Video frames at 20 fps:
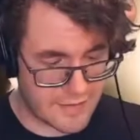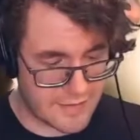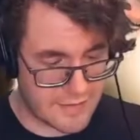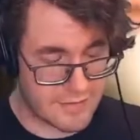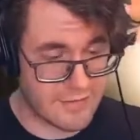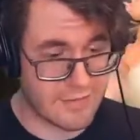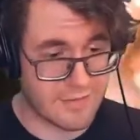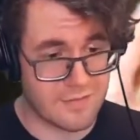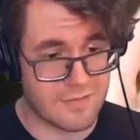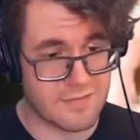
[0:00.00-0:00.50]
I
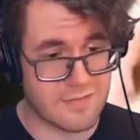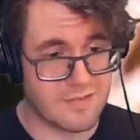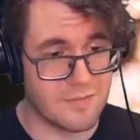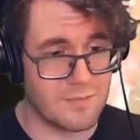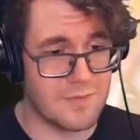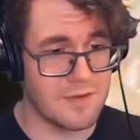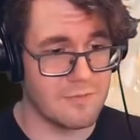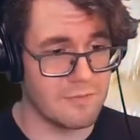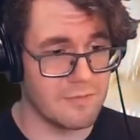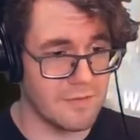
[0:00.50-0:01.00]
think this is gonna
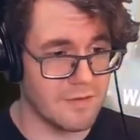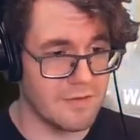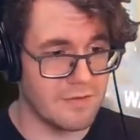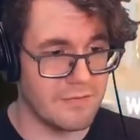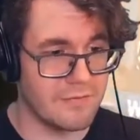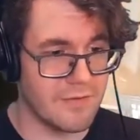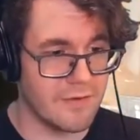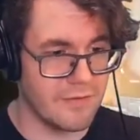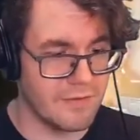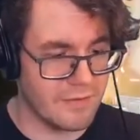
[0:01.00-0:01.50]
be really
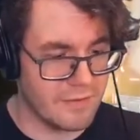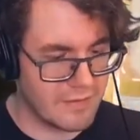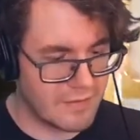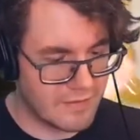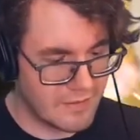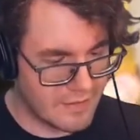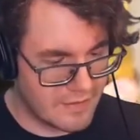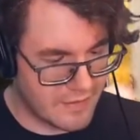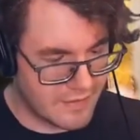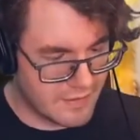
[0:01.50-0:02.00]
fun
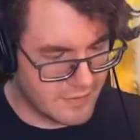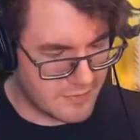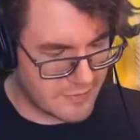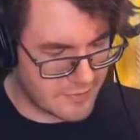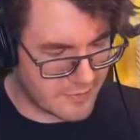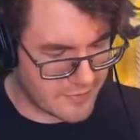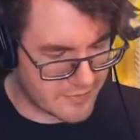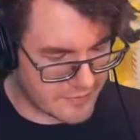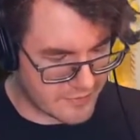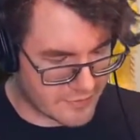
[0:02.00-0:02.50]

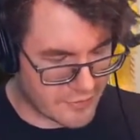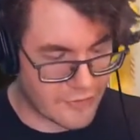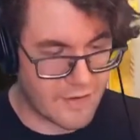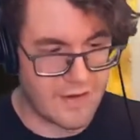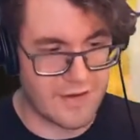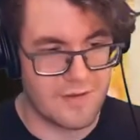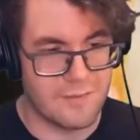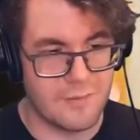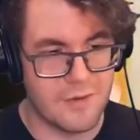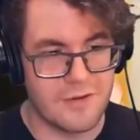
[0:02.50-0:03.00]
to just
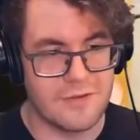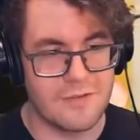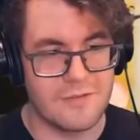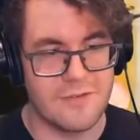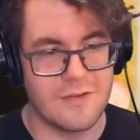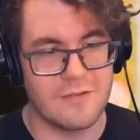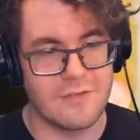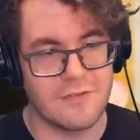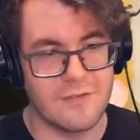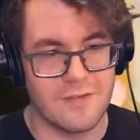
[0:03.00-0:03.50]
try a bunch of
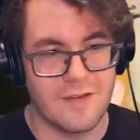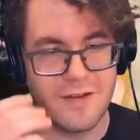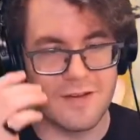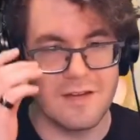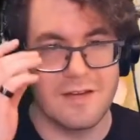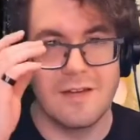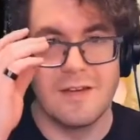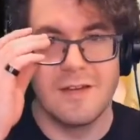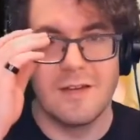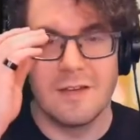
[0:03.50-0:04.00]
different like
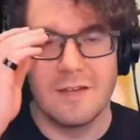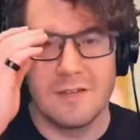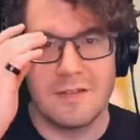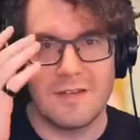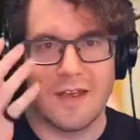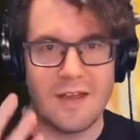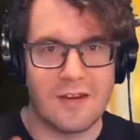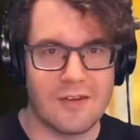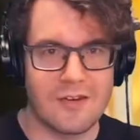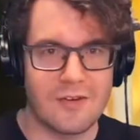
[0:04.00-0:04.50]

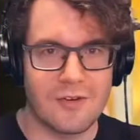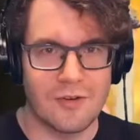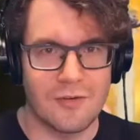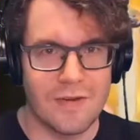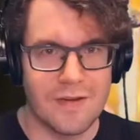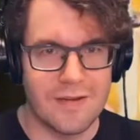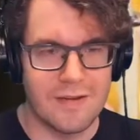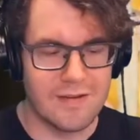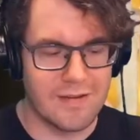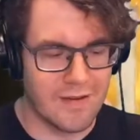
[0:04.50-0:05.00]

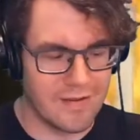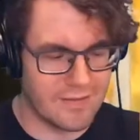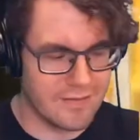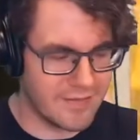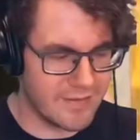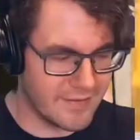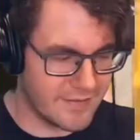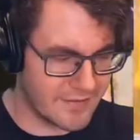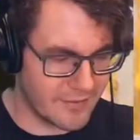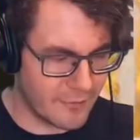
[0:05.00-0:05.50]
texturing
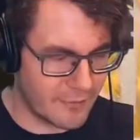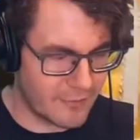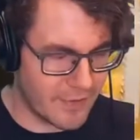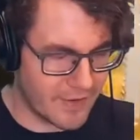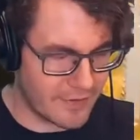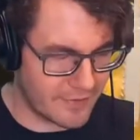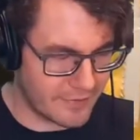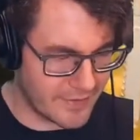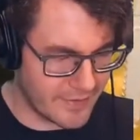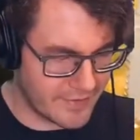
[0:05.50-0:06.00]
techniques and
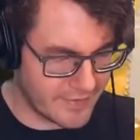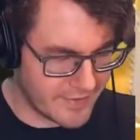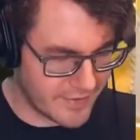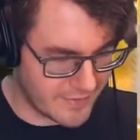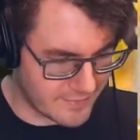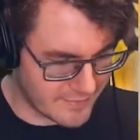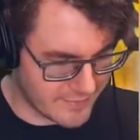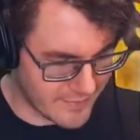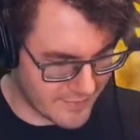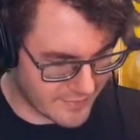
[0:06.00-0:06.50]
weathering
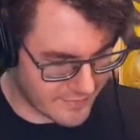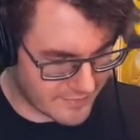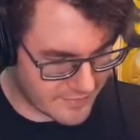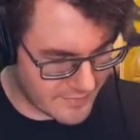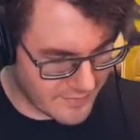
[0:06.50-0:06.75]
techniques.